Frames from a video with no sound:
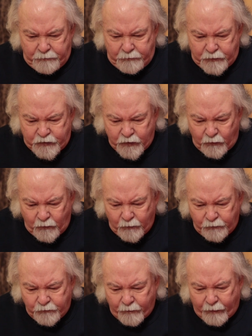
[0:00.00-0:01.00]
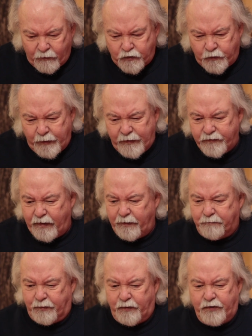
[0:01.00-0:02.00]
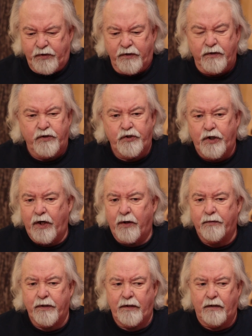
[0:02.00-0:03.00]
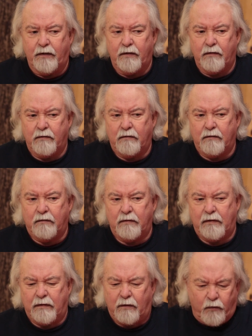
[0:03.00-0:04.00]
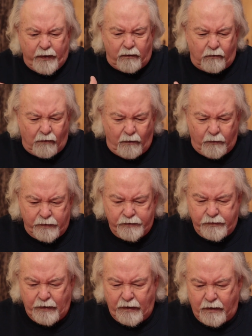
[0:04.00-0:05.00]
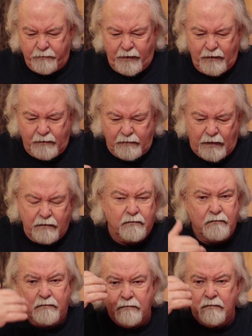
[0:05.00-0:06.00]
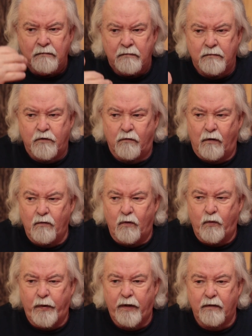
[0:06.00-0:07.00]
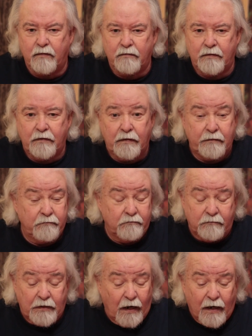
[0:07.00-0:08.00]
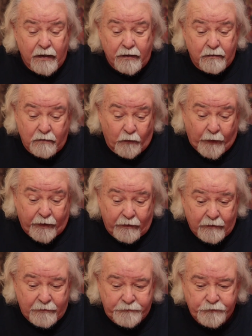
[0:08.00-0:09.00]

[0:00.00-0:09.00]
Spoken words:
So trees like birch and cherry, they're quick growers. They come in, they grow quick, and they die quick.